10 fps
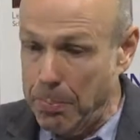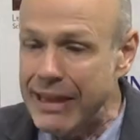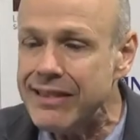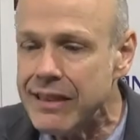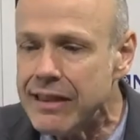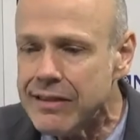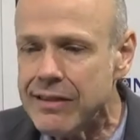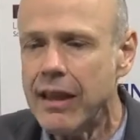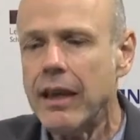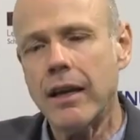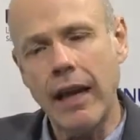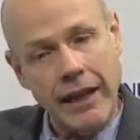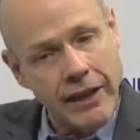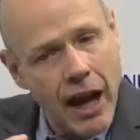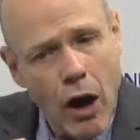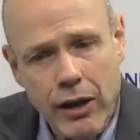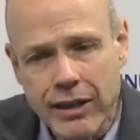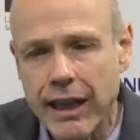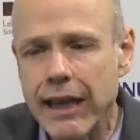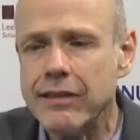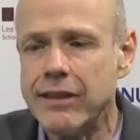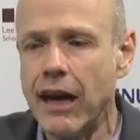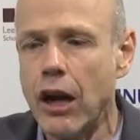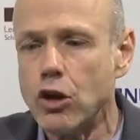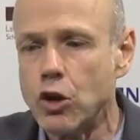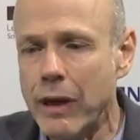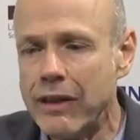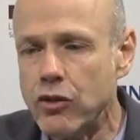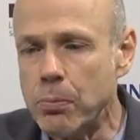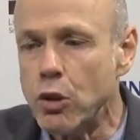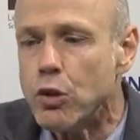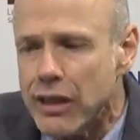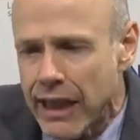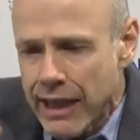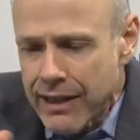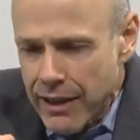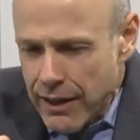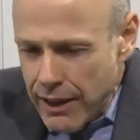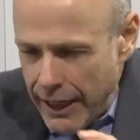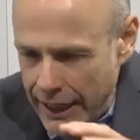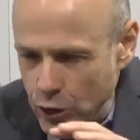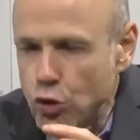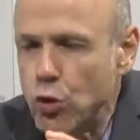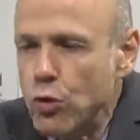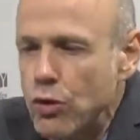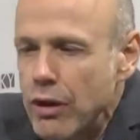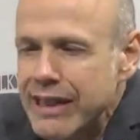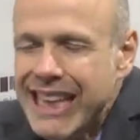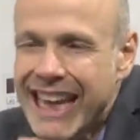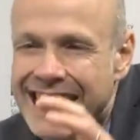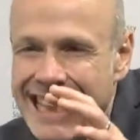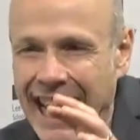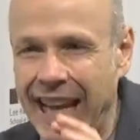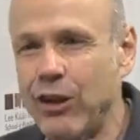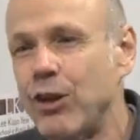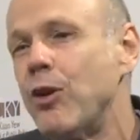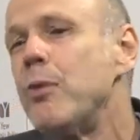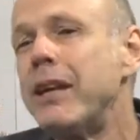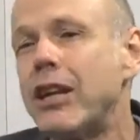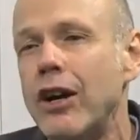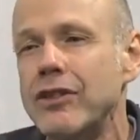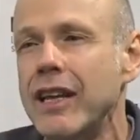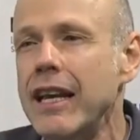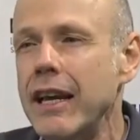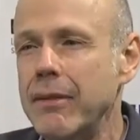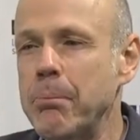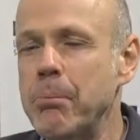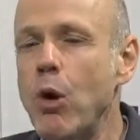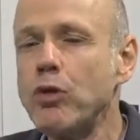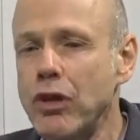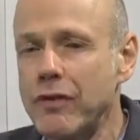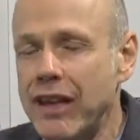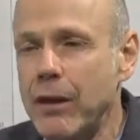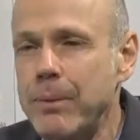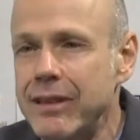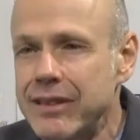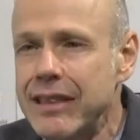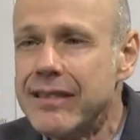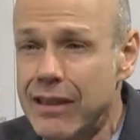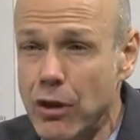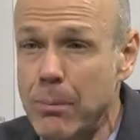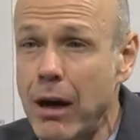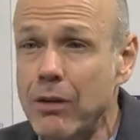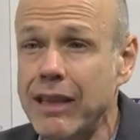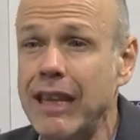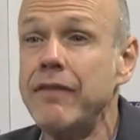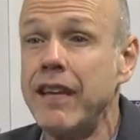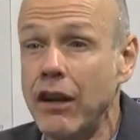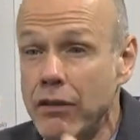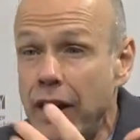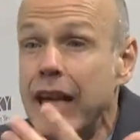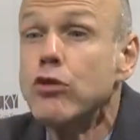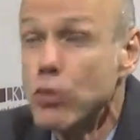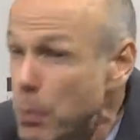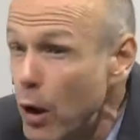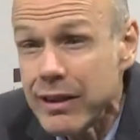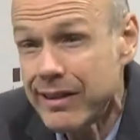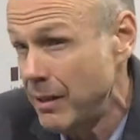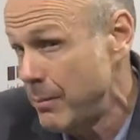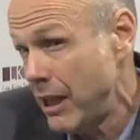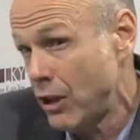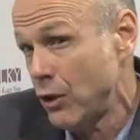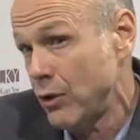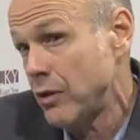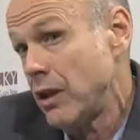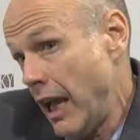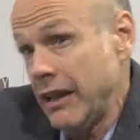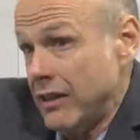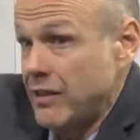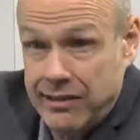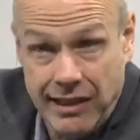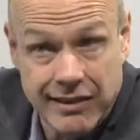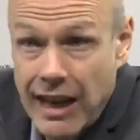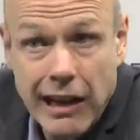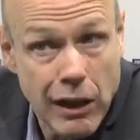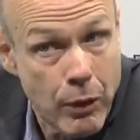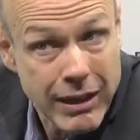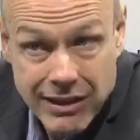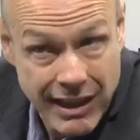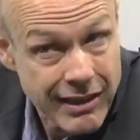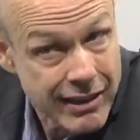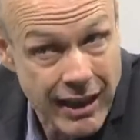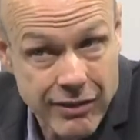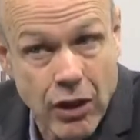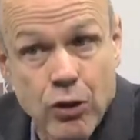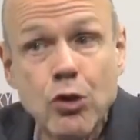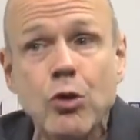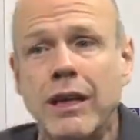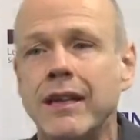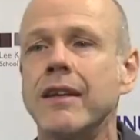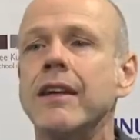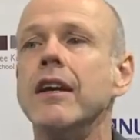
business, and nowadays they are transmuting into think tank, because most of their business is about giving advice to policymakers. And this is exactly what think tanks are doing.